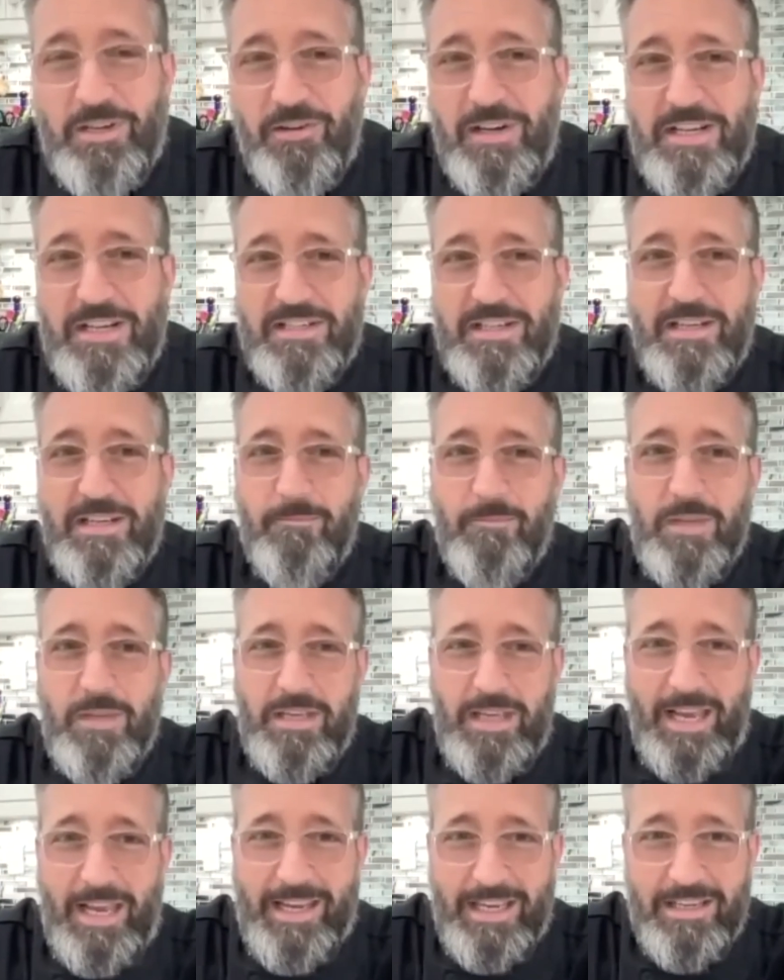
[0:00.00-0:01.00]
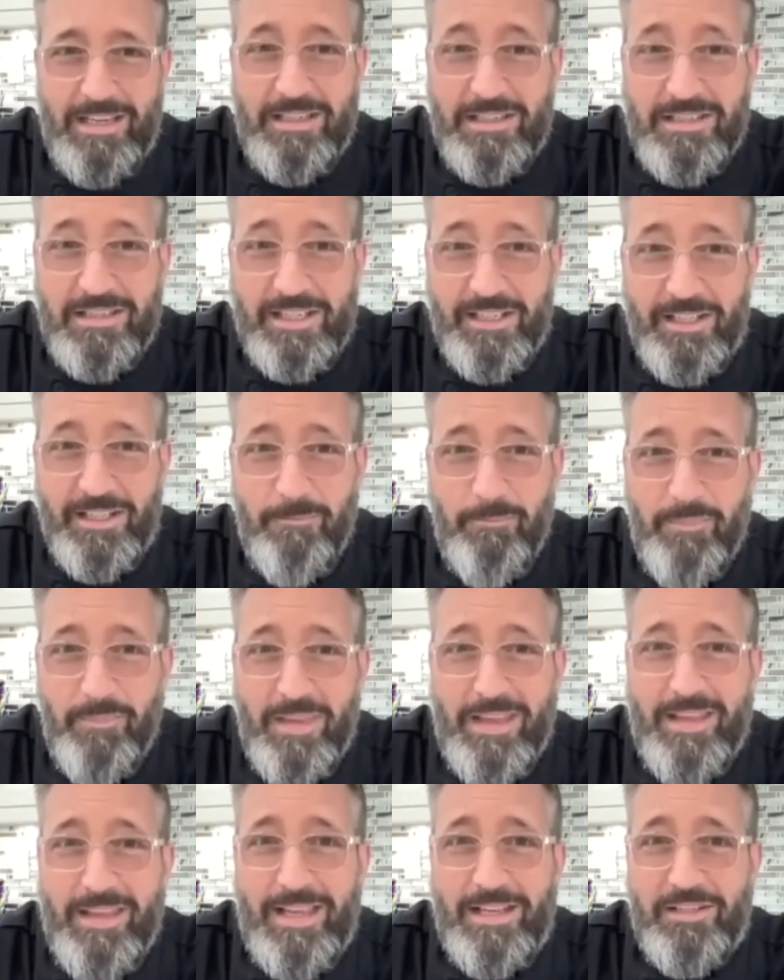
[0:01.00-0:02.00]
crazy. Can you tell?
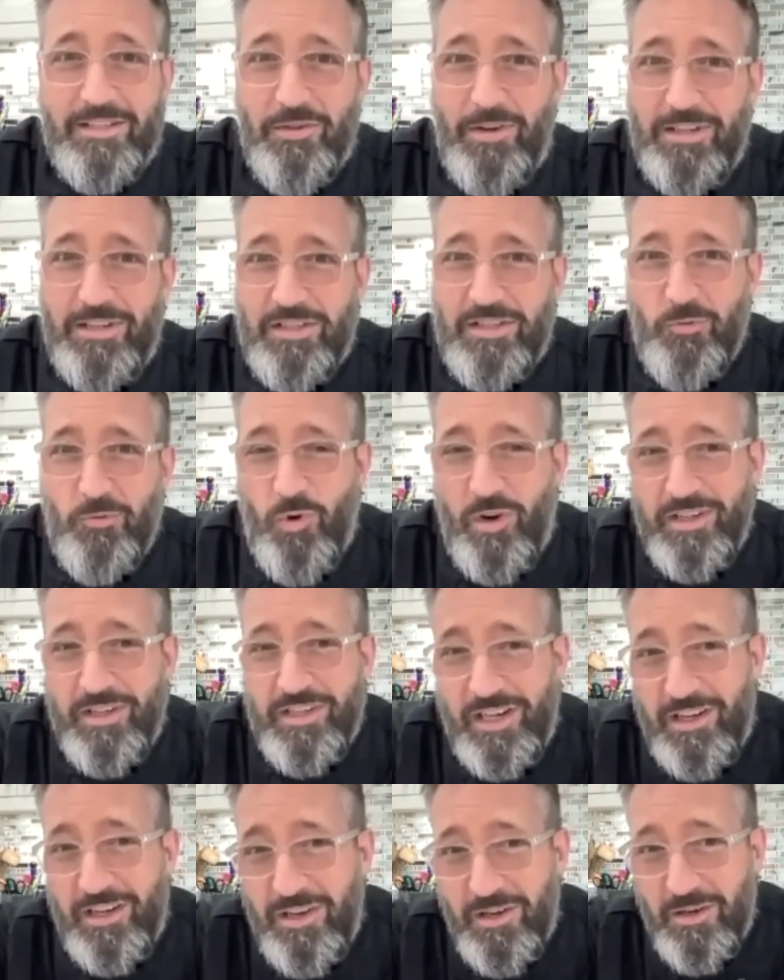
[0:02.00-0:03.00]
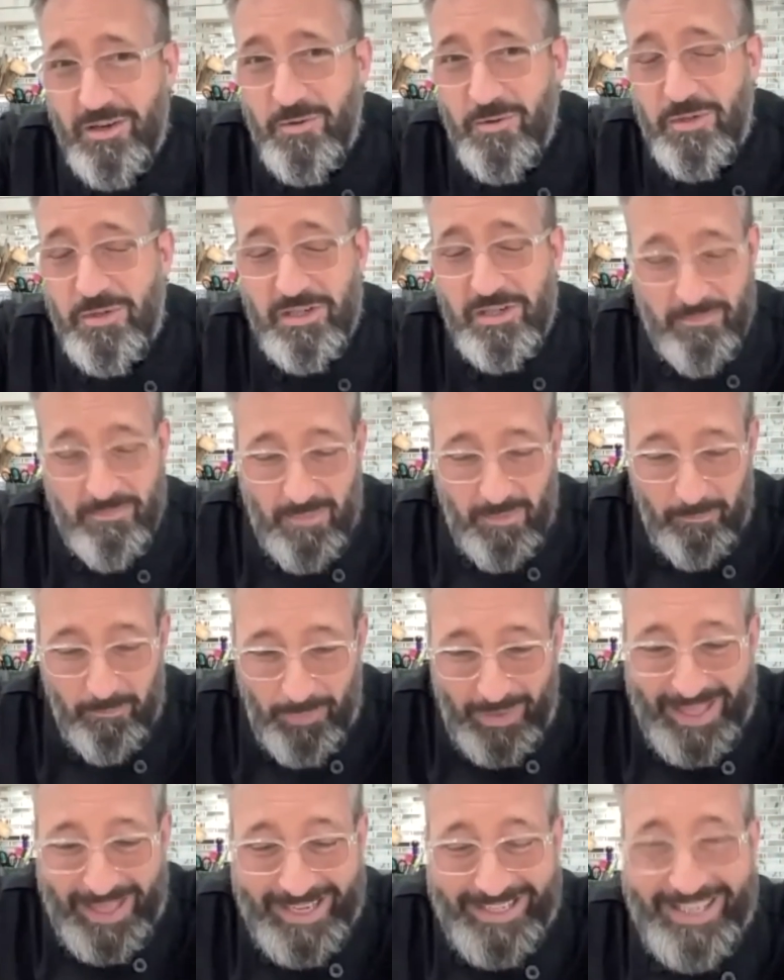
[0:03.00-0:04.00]
And so I just want you to use
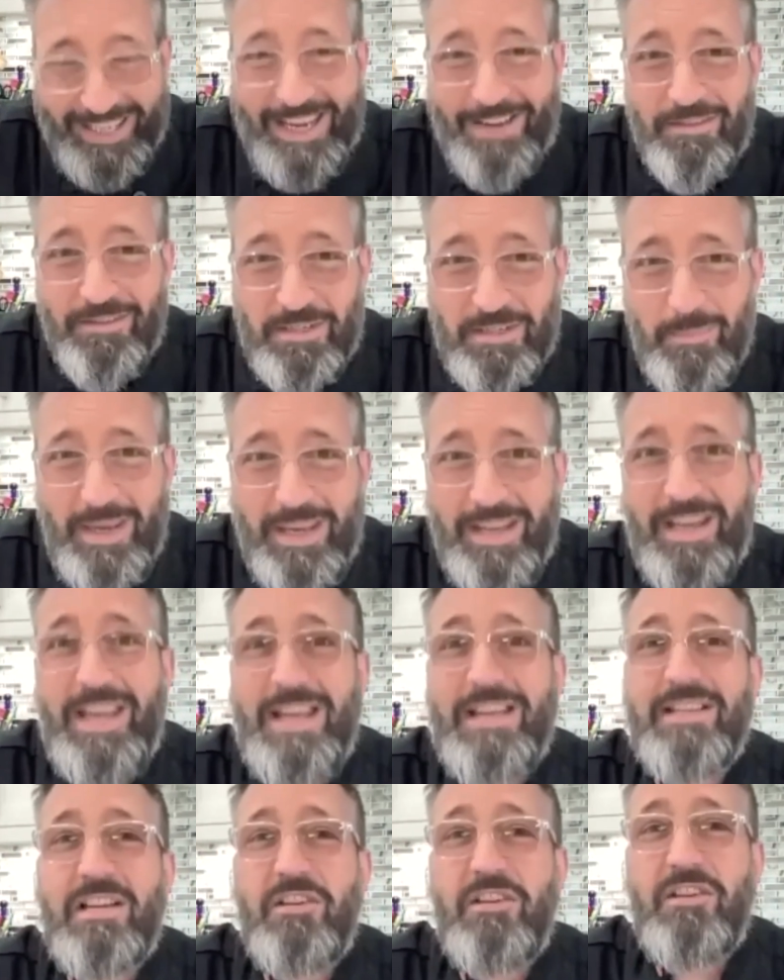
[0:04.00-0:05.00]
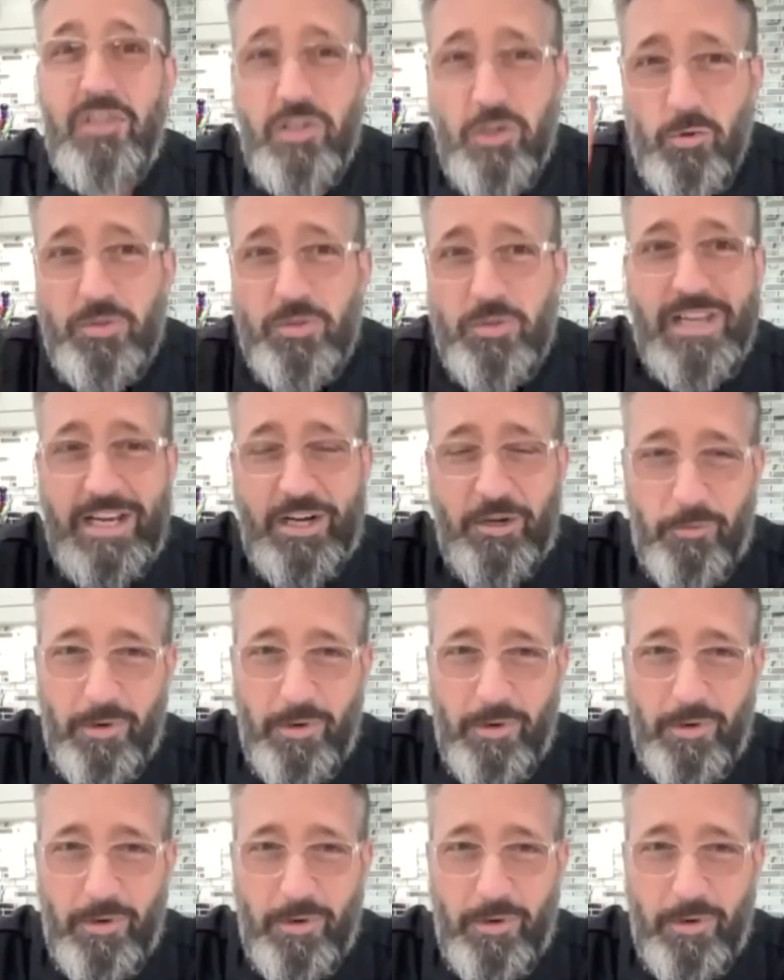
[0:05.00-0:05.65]
blank canvas mayonnaise, and you take